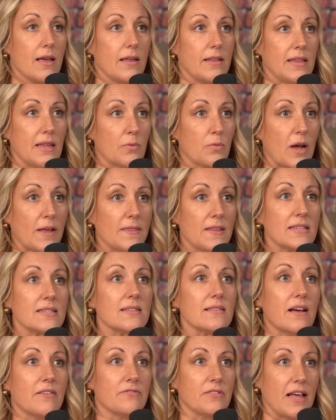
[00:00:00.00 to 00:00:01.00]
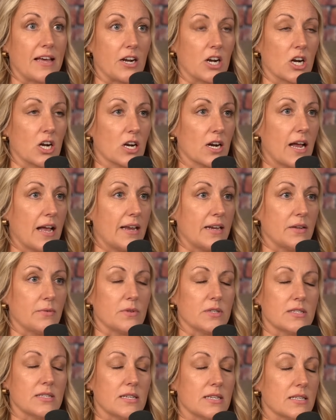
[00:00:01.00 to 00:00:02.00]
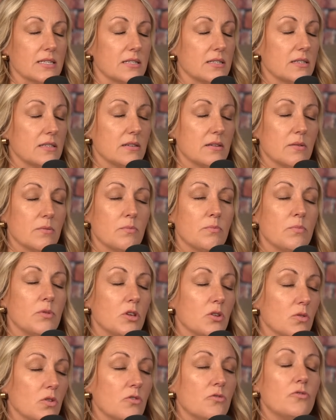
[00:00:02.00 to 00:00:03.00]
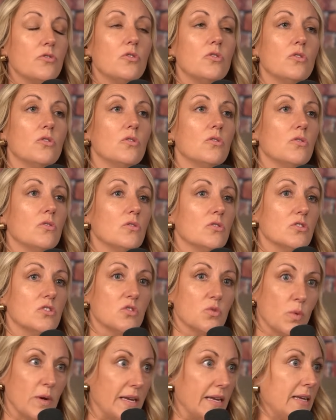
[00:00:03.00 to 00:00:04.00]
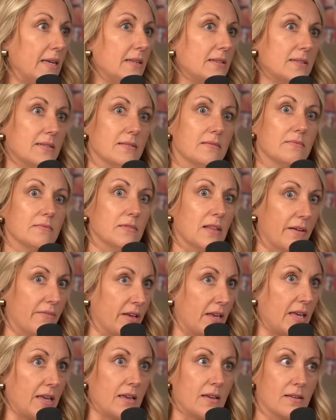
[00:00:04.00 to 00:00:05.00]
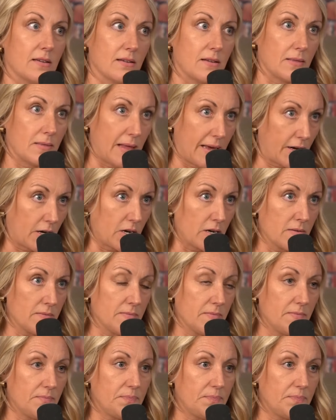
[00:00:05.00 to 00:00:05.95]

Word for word: And they read this love letter, and it was this beautiful, sweet, loving letter,